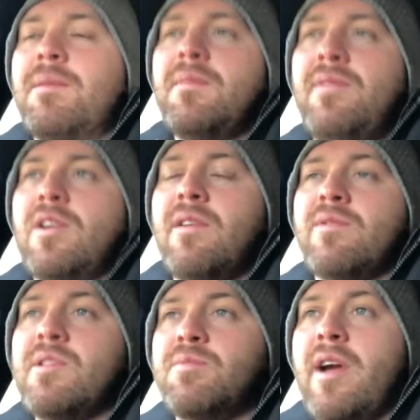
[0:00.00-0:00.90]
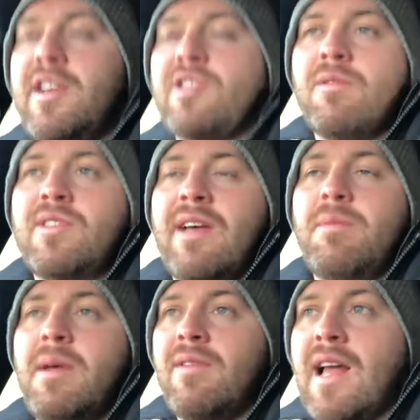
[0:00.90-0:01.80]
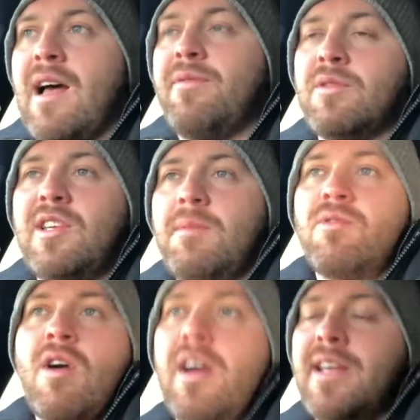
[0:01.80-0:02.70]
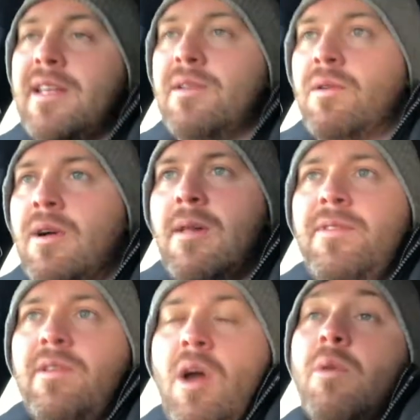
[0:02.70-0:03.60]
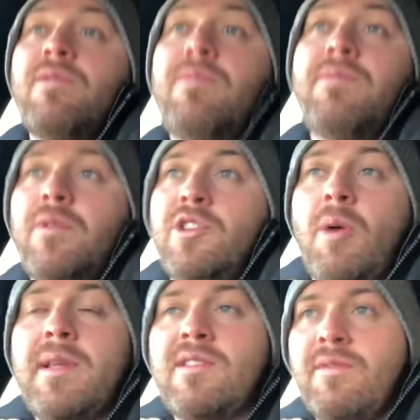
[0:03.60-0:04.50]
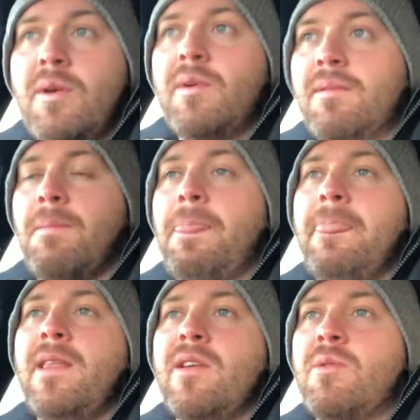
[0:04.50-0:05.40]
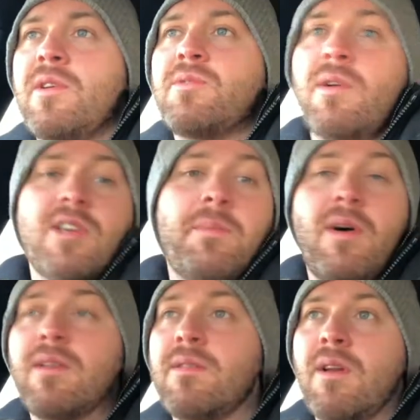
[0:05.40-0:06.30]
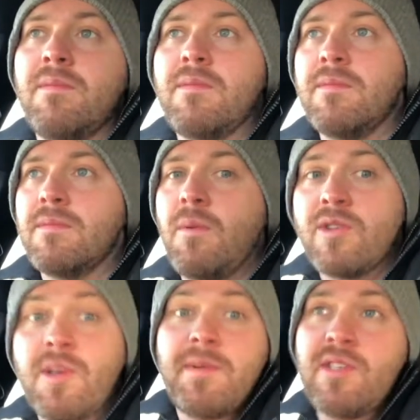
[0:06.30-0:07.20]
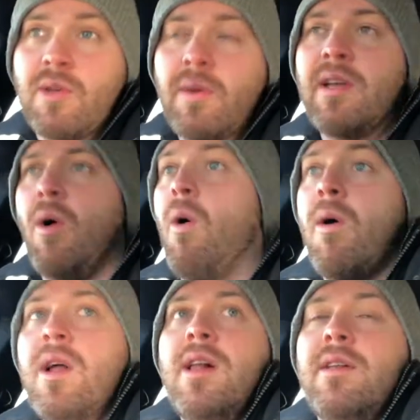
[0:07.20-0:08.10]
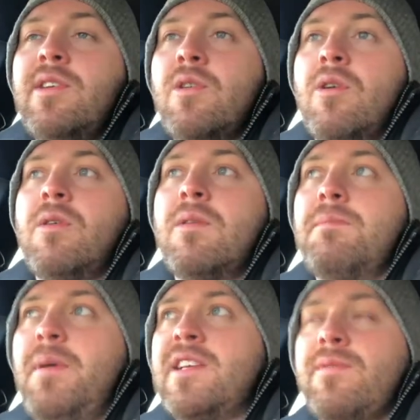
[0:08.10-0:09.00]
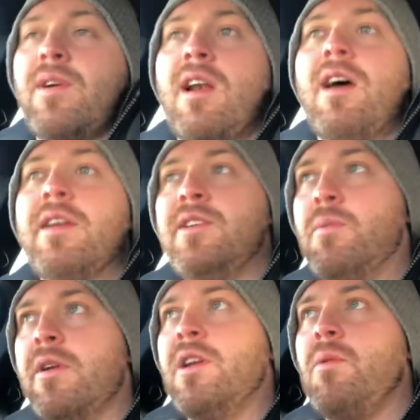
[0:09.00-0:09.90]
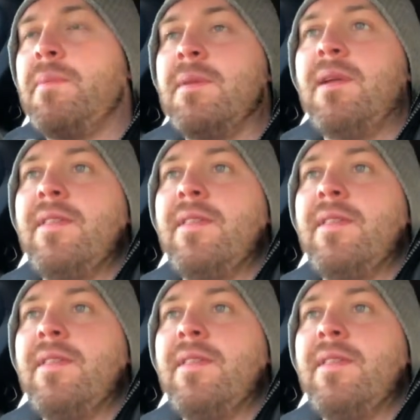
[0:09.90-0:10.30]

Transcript: If you're looking for inspiration or to have a bit of a laugh or to keep your eye in, or you're going for a job interview and you want to swat up on what somebody's doing, or you're pitching for a client and you want to know what people in